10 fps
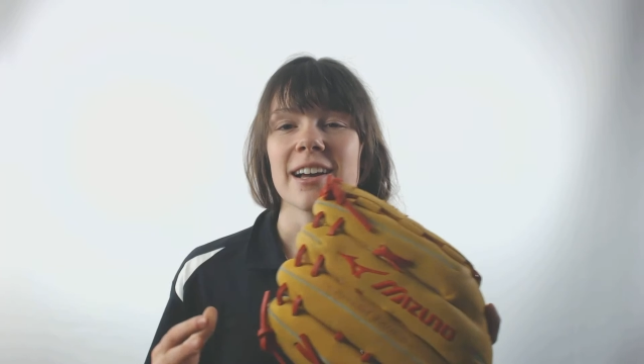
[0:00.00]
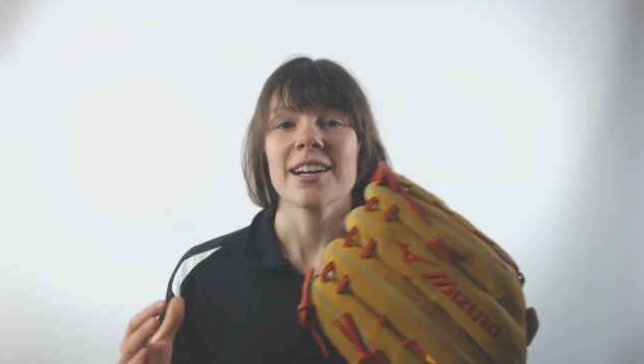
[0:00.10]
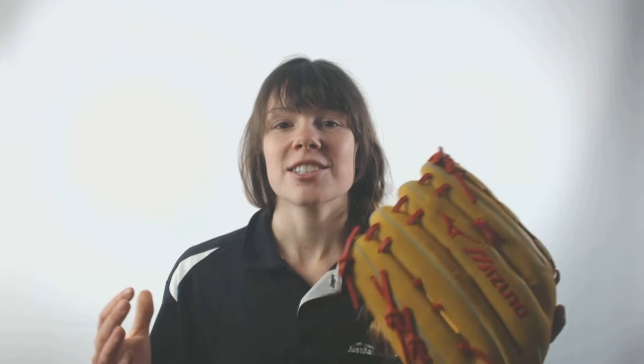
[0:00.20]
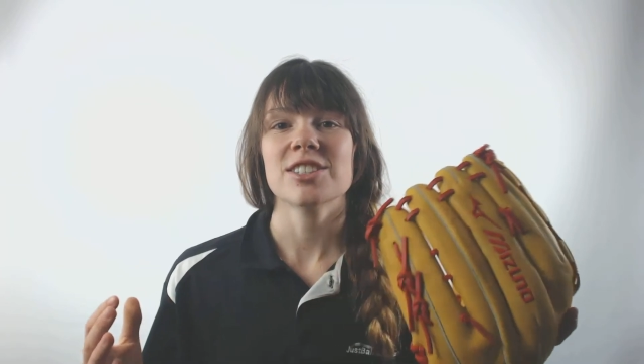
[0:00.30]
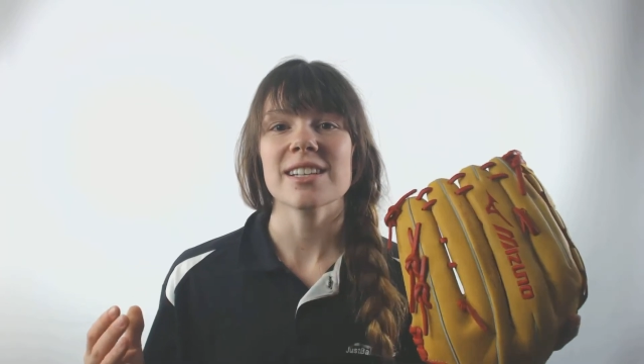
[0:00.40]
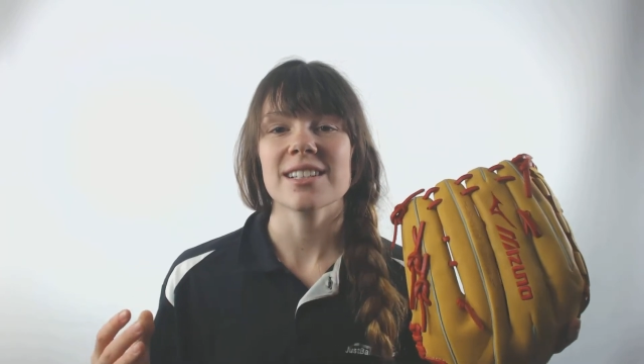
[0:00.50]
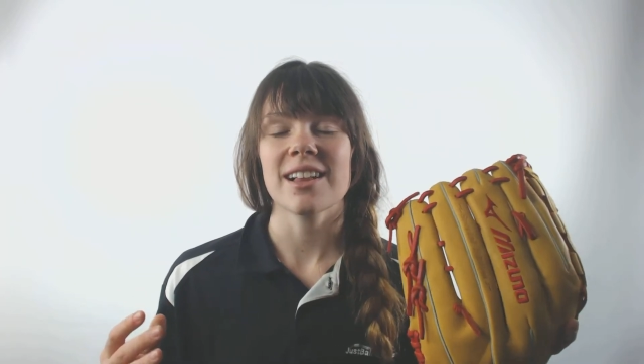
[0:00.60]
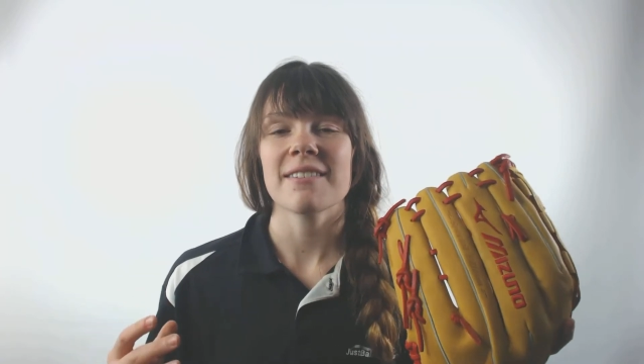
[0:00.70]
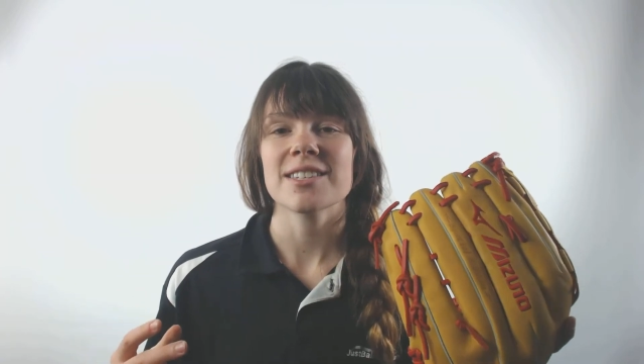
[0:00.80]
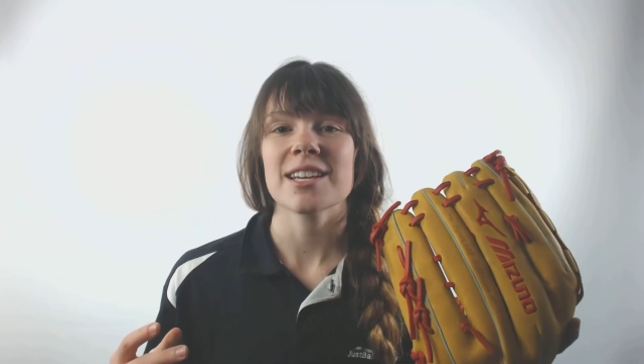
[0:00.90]
Because Just
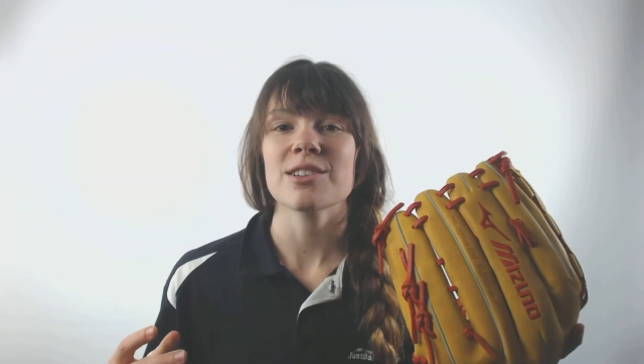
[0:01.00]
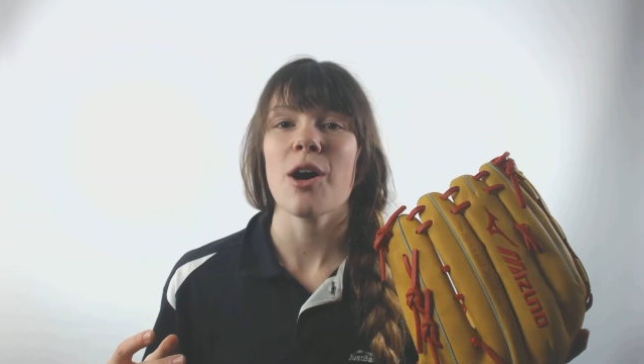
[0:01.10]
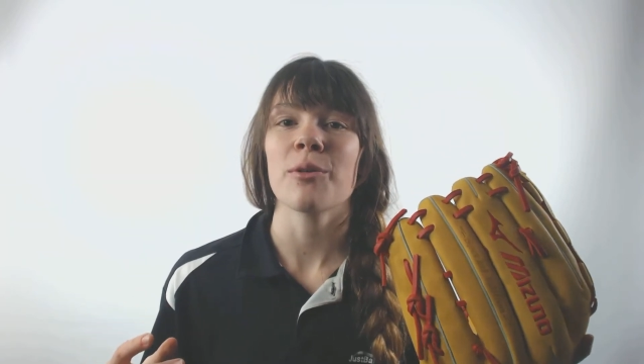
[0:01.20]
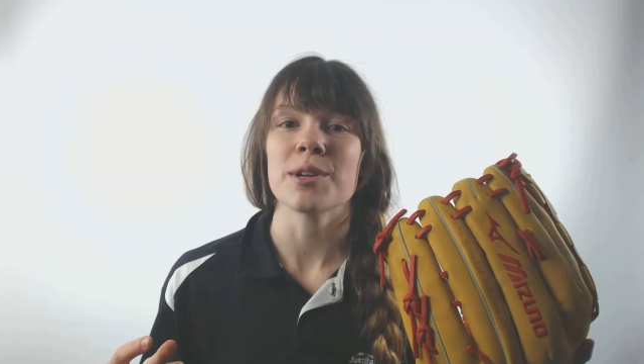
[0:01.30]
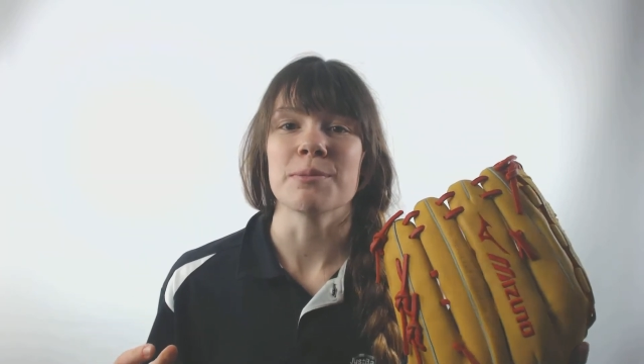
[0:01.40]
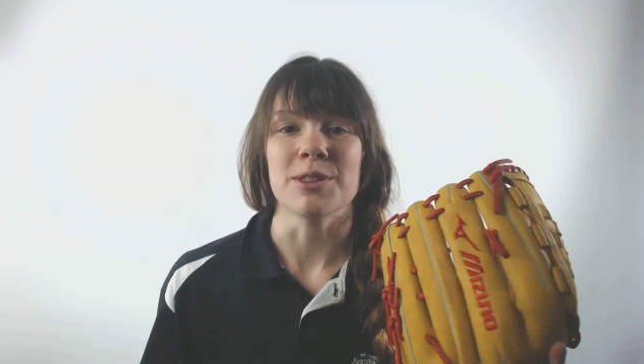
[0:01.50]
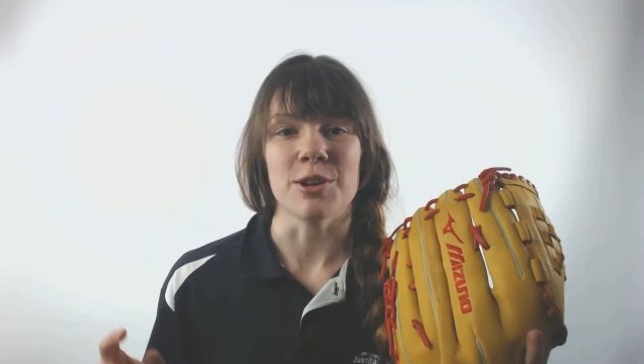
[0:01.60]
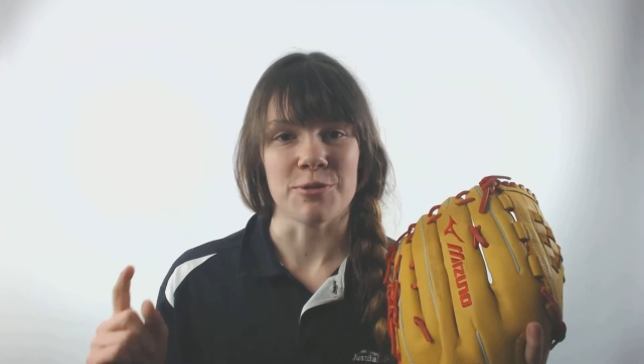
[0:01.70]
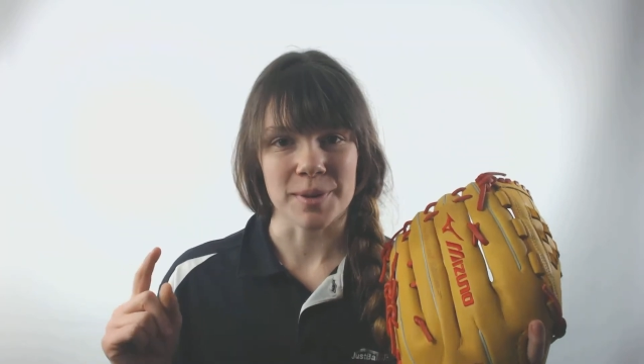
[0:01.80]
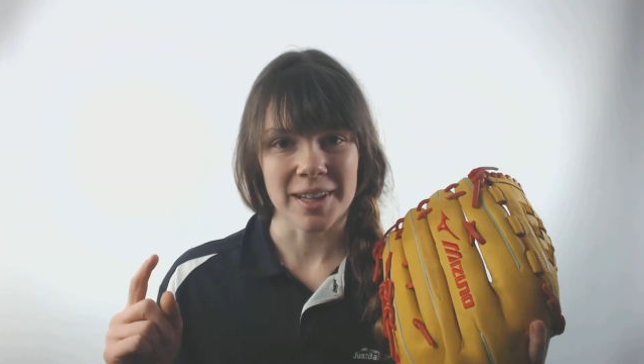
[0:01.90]
Gloves is always with
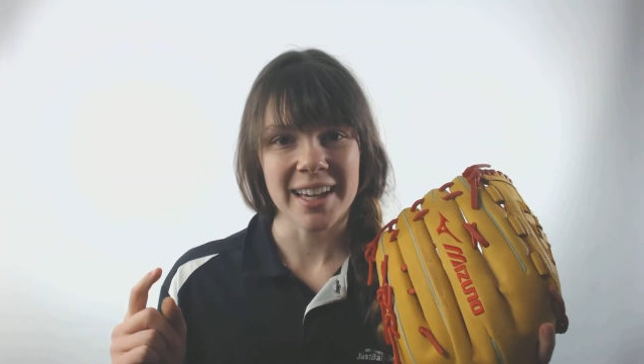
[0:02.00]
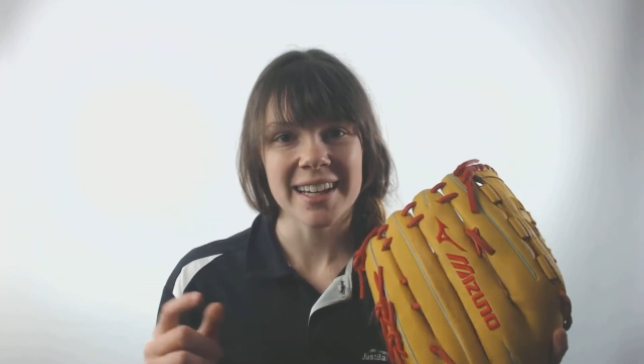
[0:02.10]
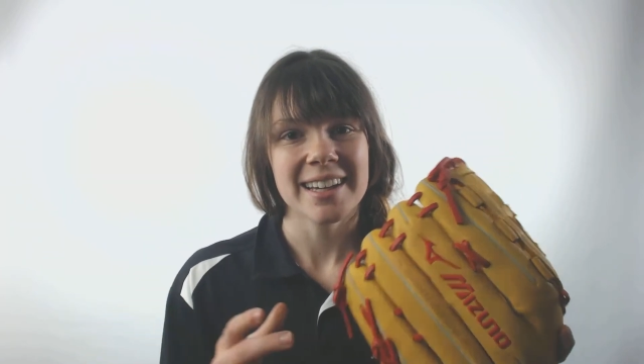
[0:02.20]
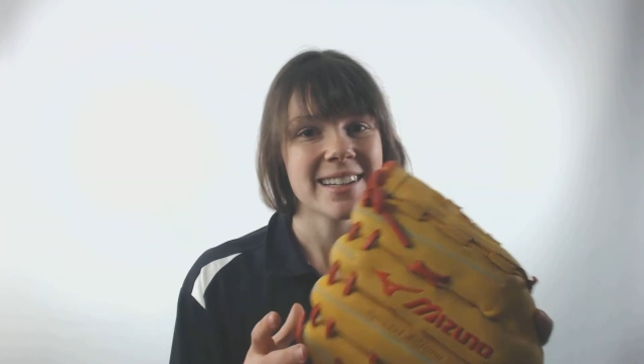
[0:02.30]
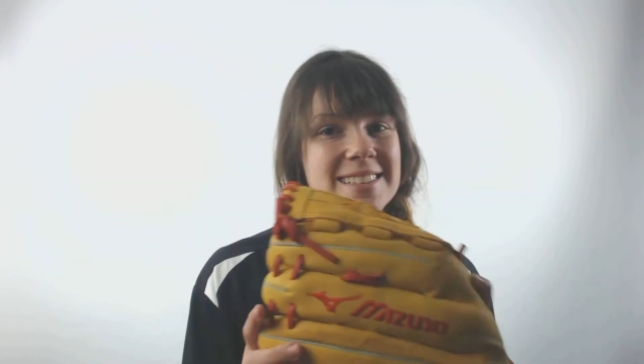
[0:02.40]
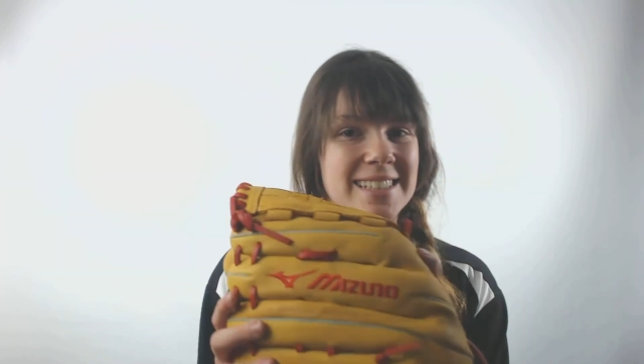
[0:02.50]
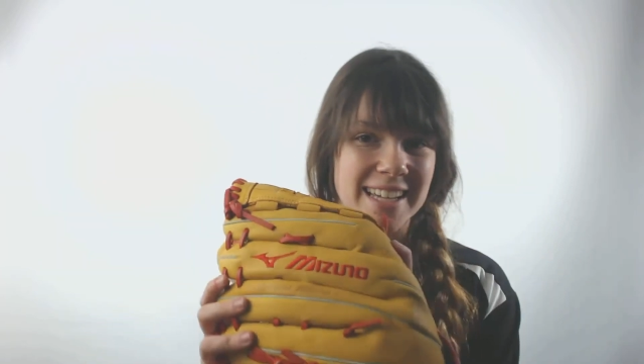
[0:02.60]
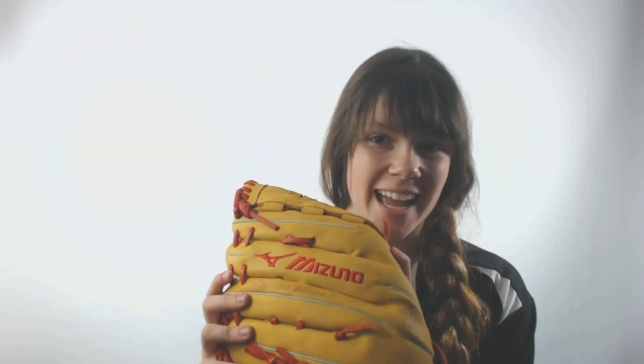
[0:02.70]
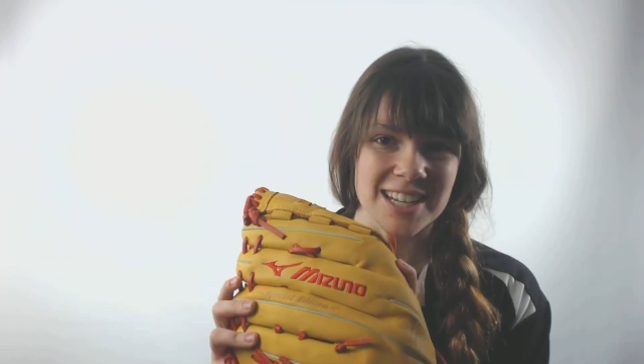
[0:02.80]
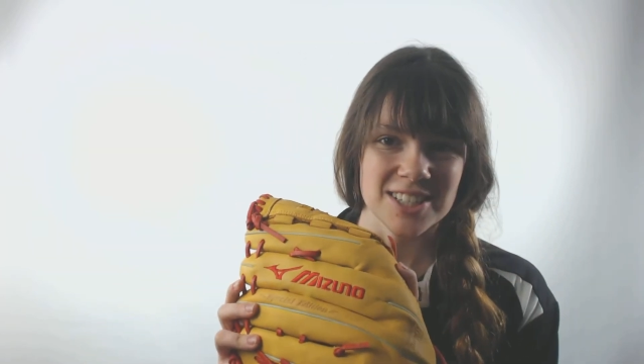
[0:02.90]
you from click to
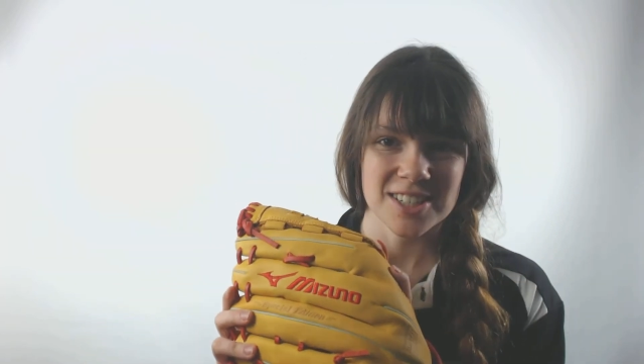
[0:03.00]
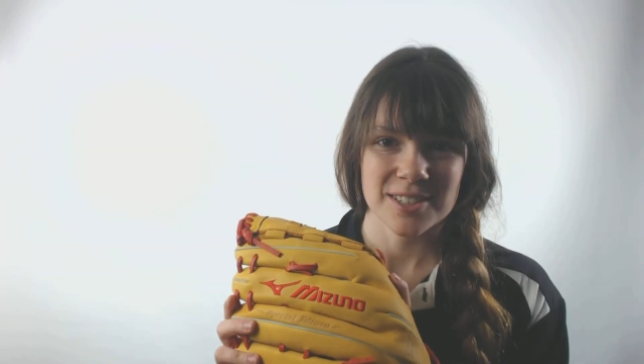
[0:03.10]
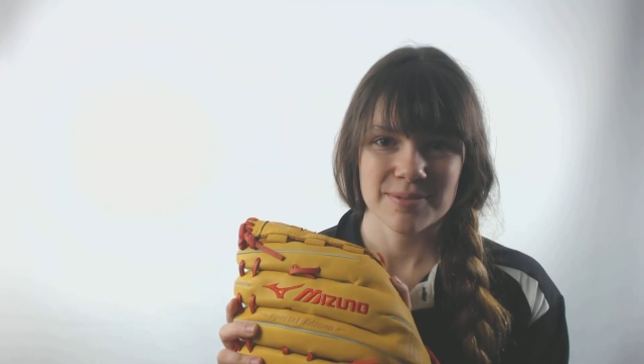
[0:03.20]
catch.